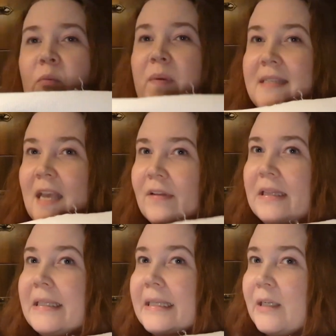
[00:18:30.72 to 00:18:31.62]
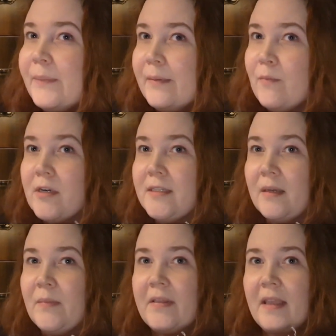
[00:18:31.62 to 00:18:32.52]
hoping to have a little bit more
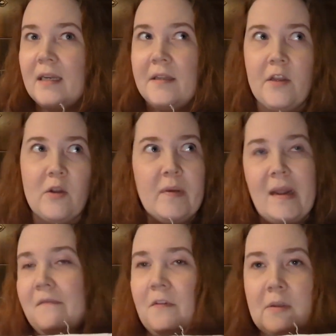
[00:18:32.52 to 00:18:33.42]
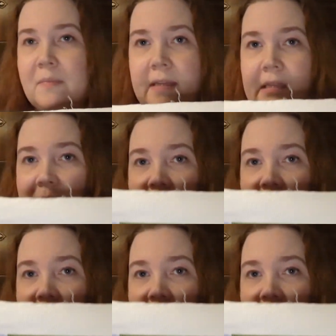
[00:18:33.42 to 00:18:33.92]
done by the end of the year, but I'm very pleased